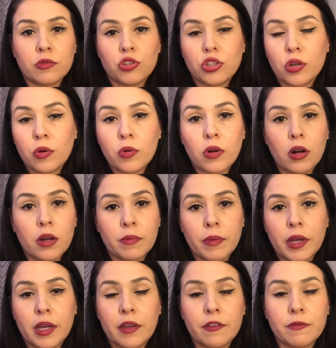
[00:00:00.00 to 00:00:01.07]
choke on
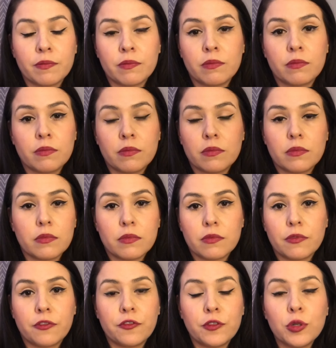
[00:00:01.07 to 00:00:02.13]
my
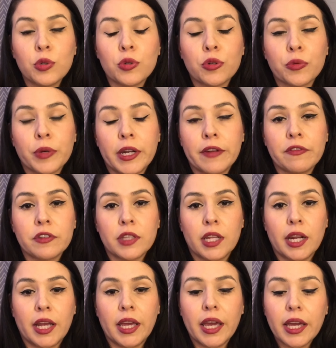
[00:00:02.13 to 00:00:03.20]
food or whatever
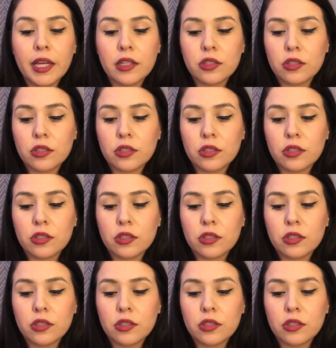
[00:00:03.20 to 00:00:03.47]
that I ate.